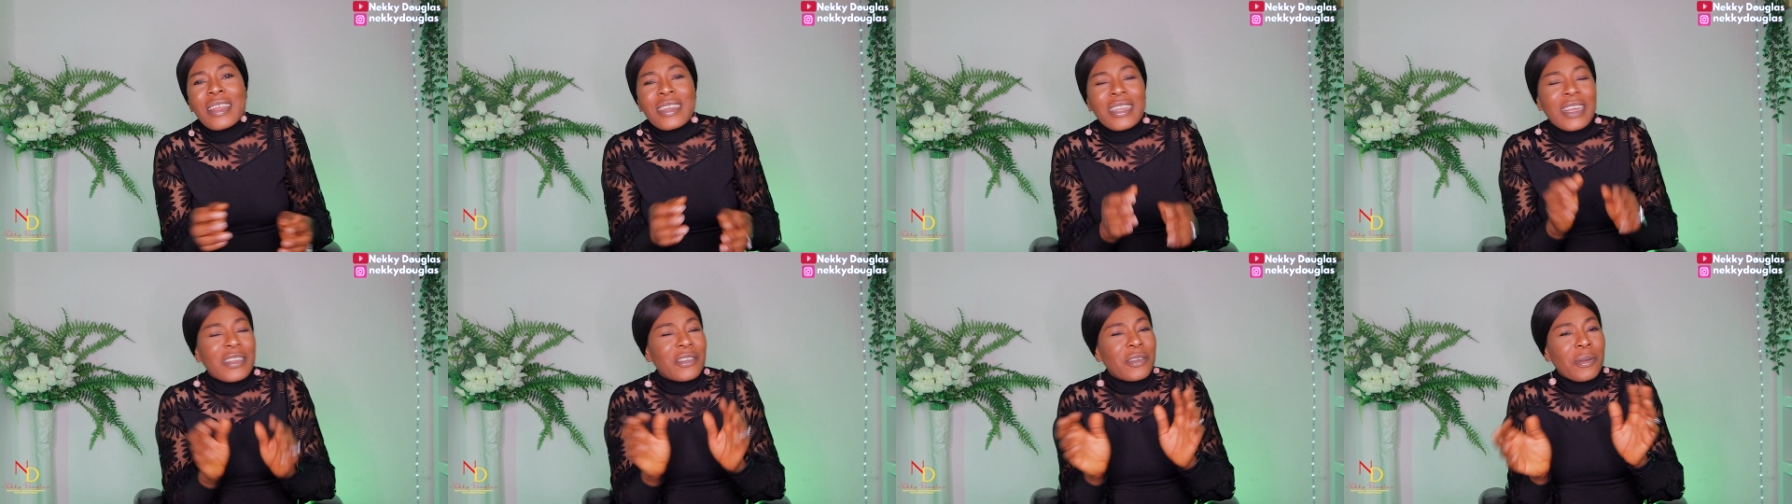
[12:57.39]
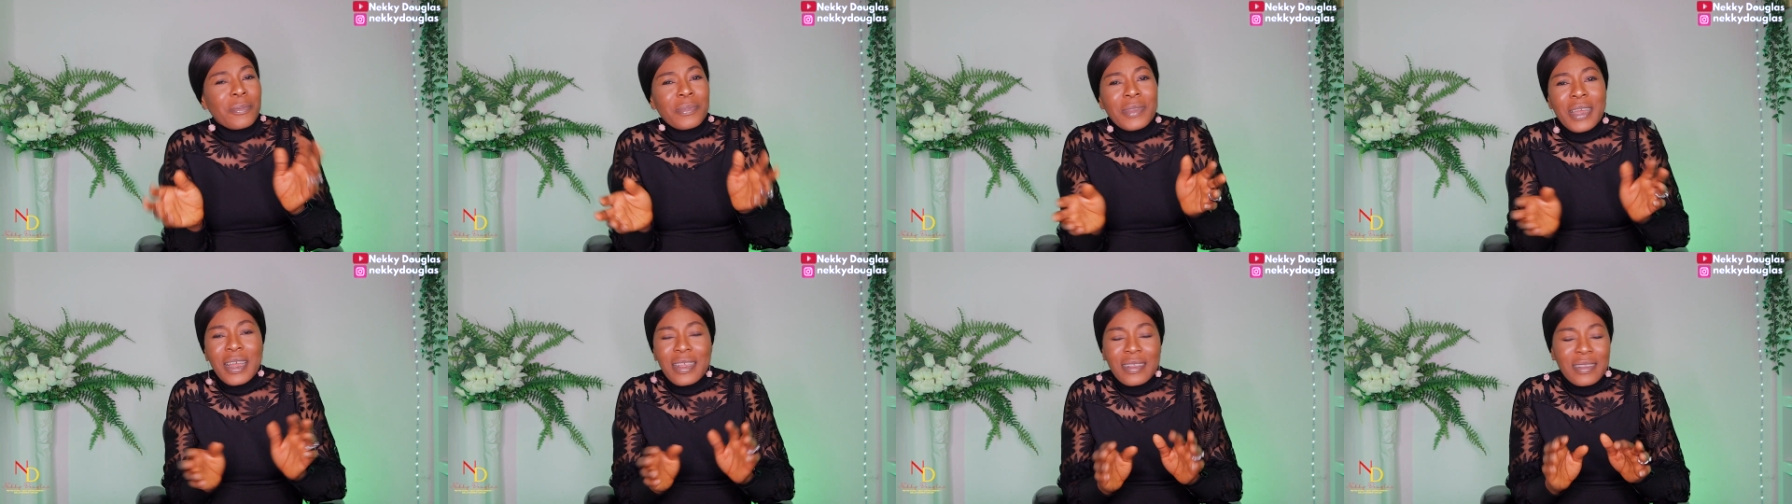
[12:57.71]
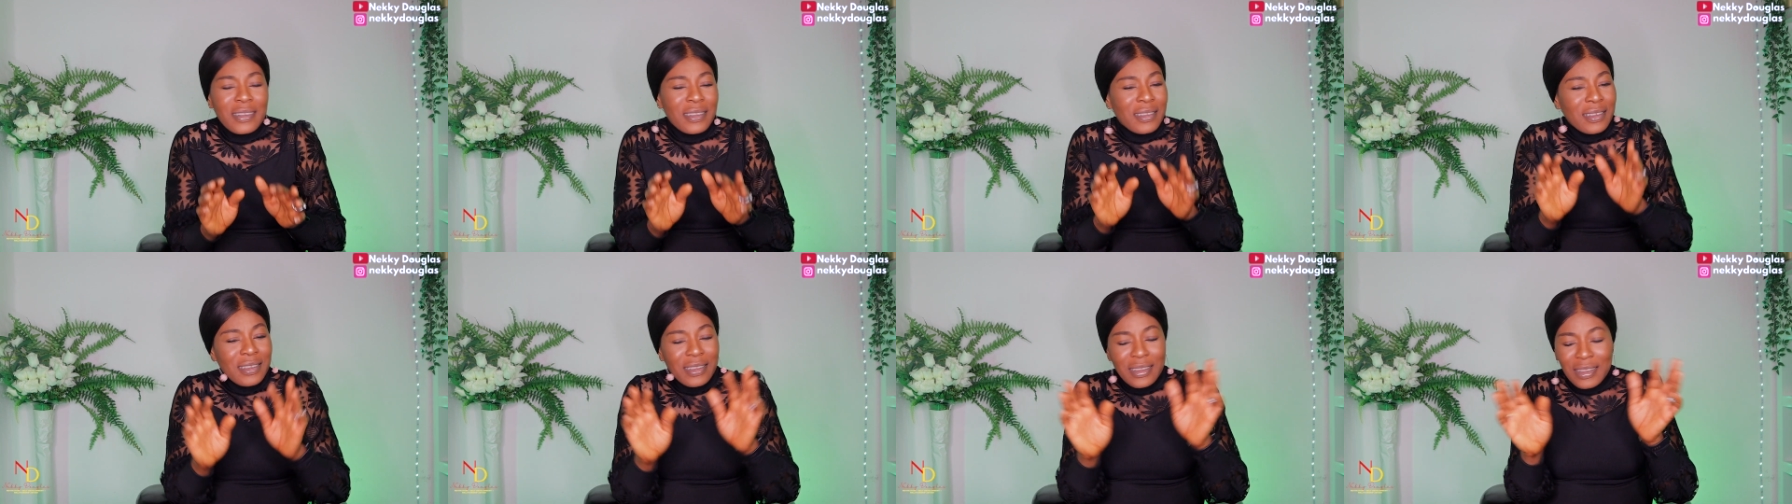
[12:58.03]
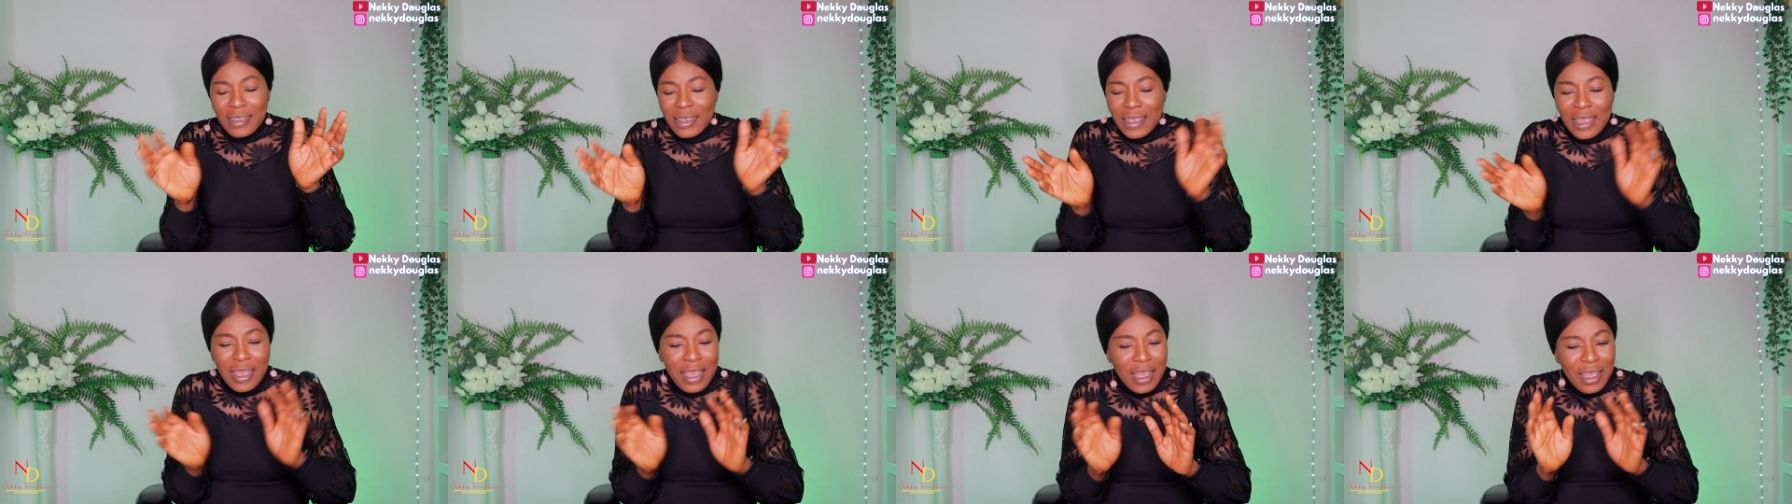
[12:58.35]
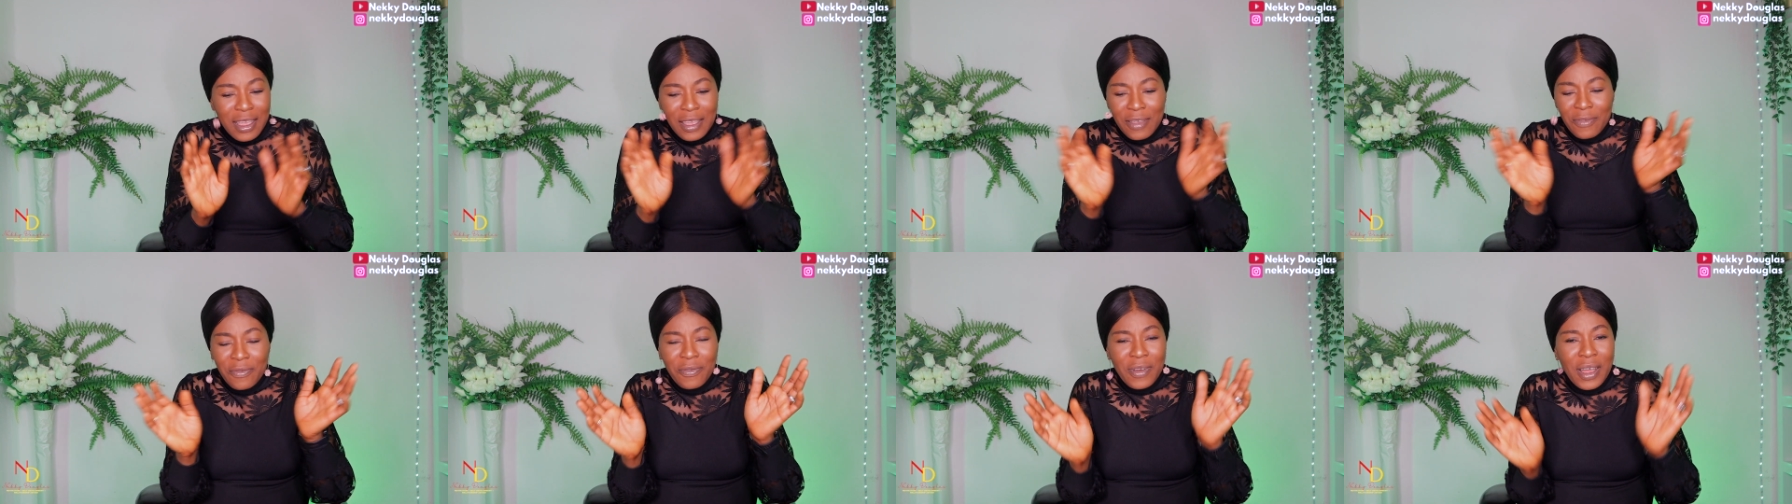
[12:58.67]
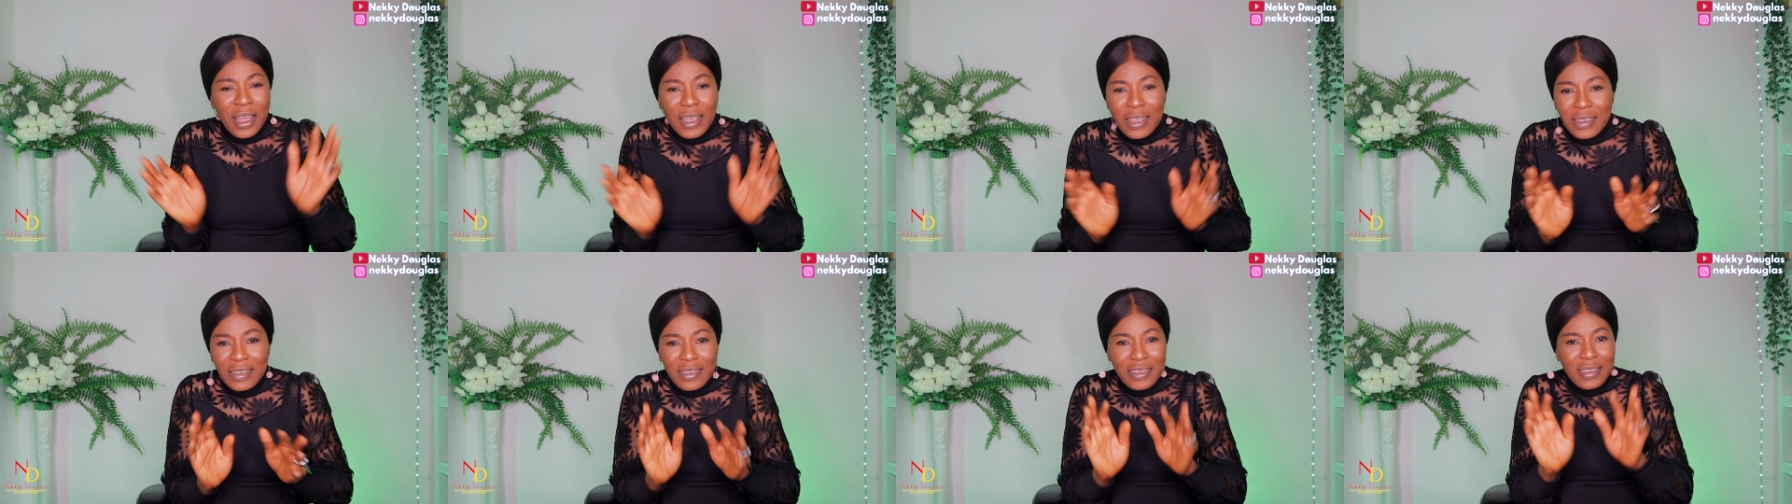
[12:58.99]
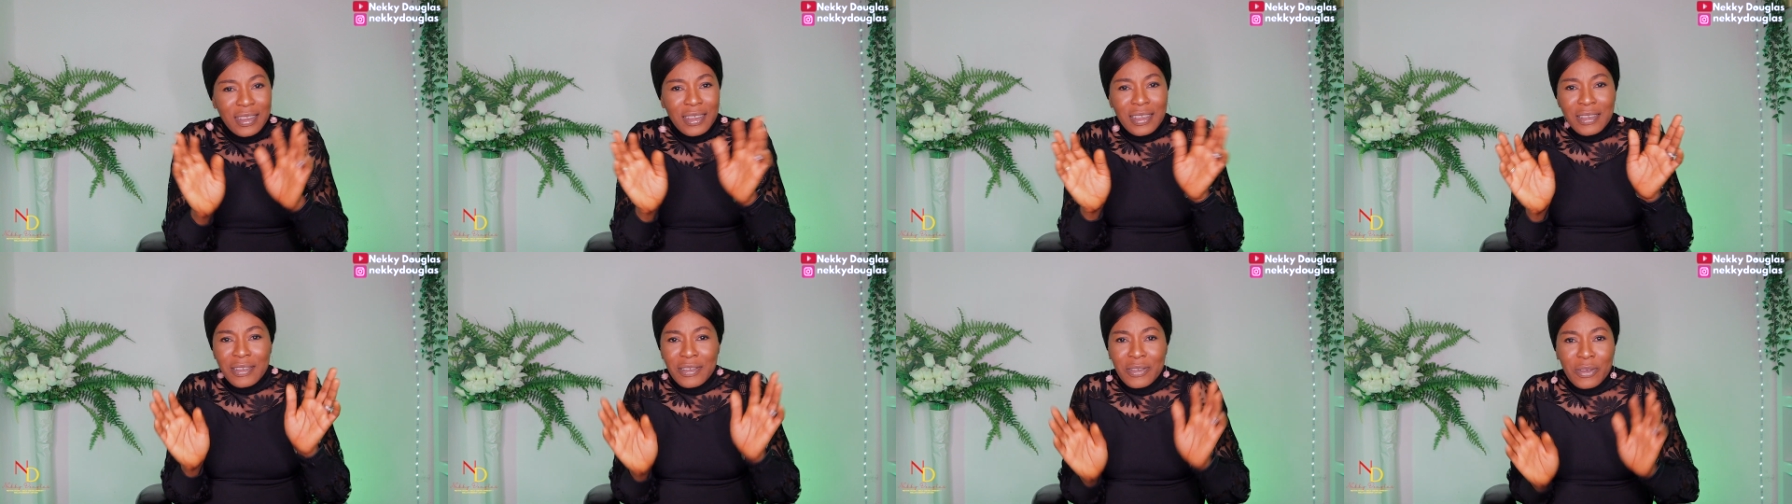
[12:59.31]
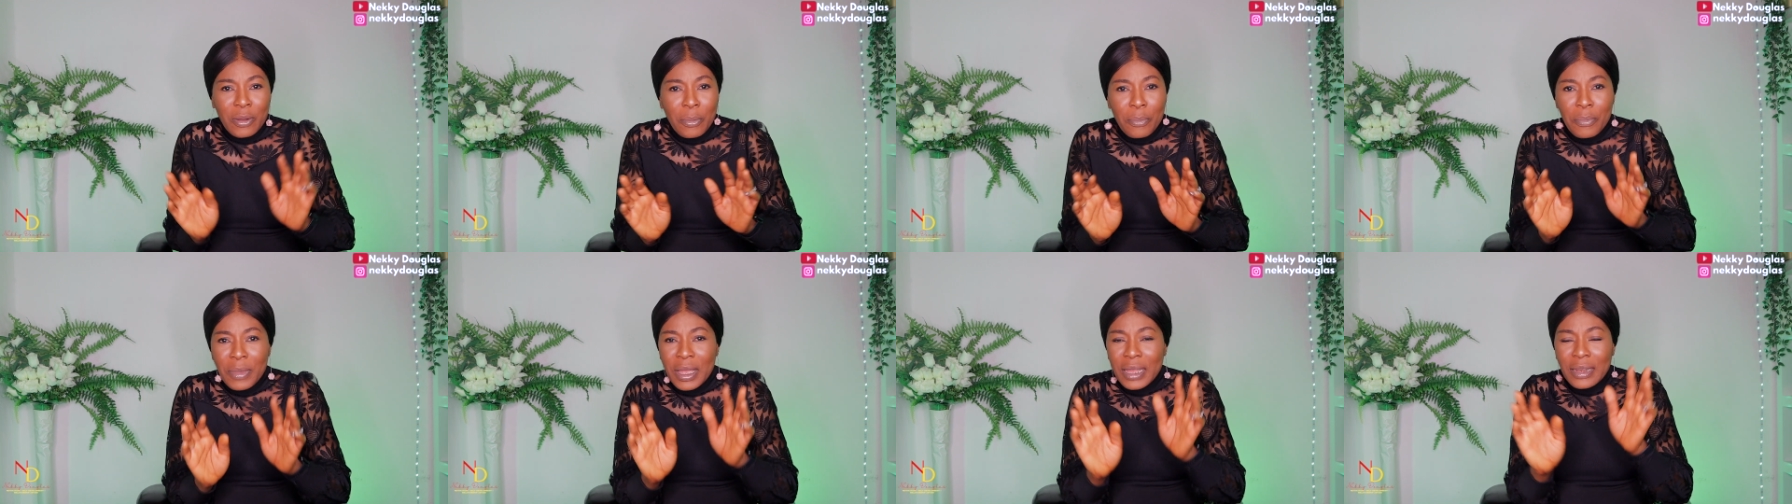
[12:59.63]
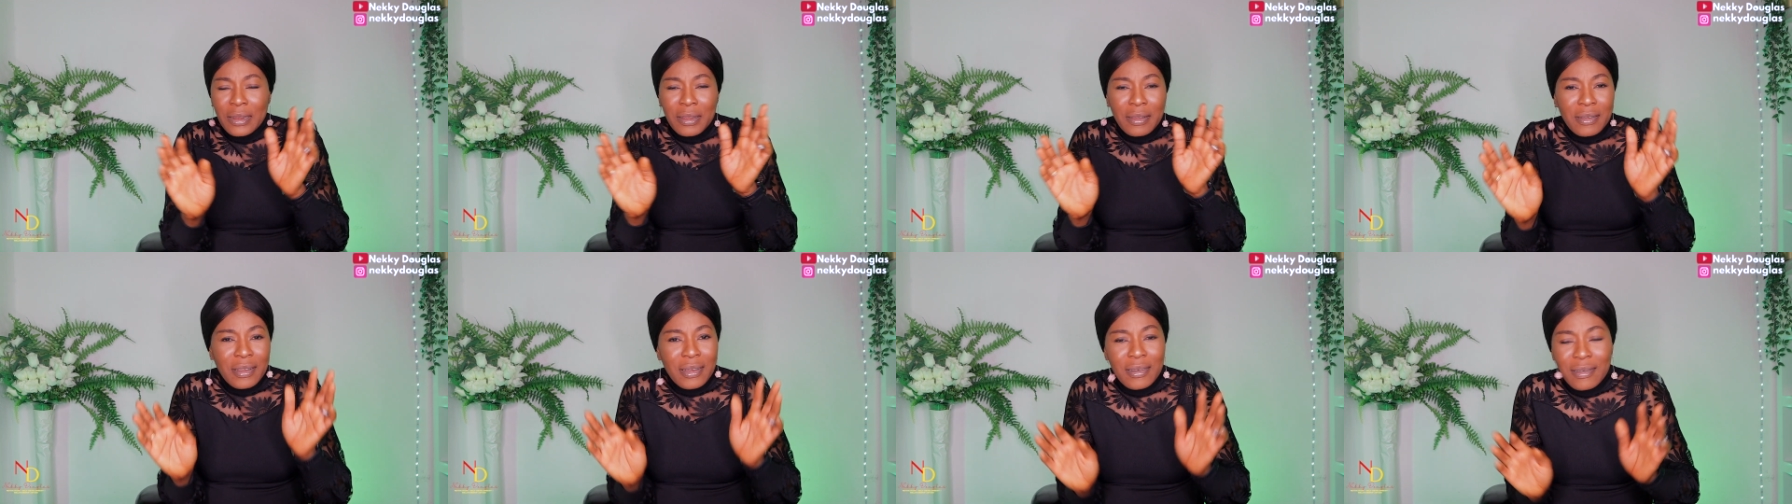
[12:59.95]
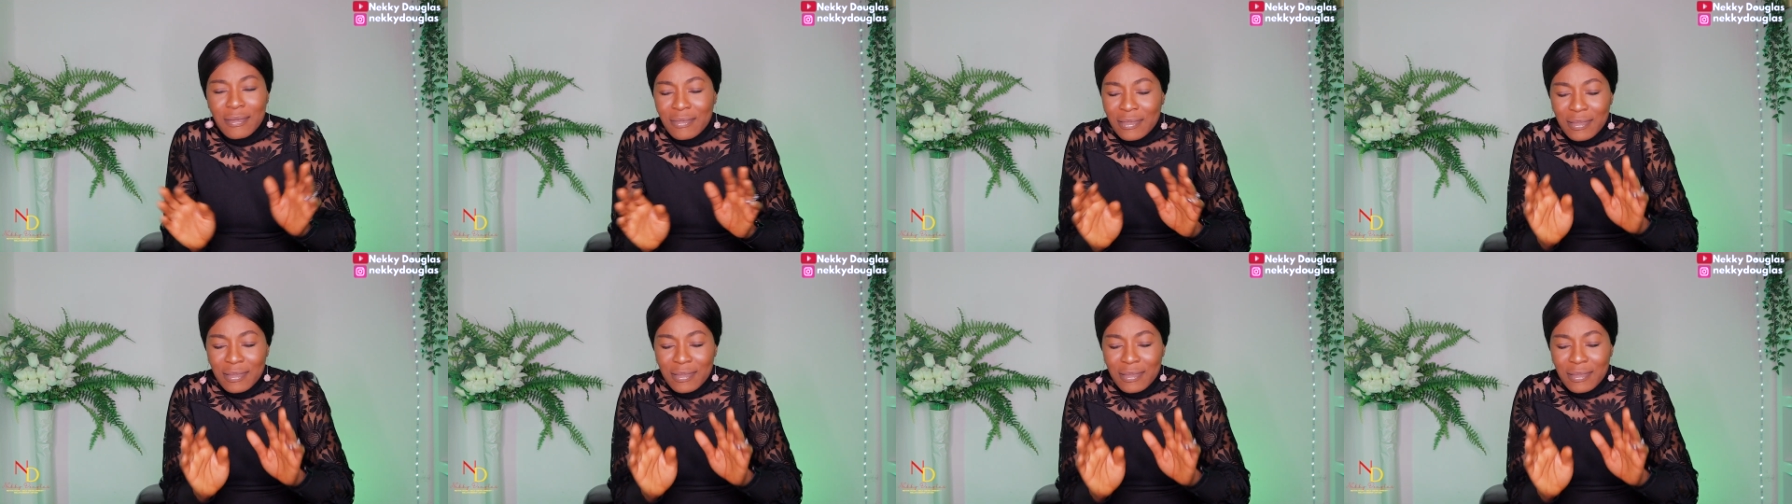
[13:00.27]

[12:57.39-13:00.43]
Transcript: That sometimes, if I see some men, eh,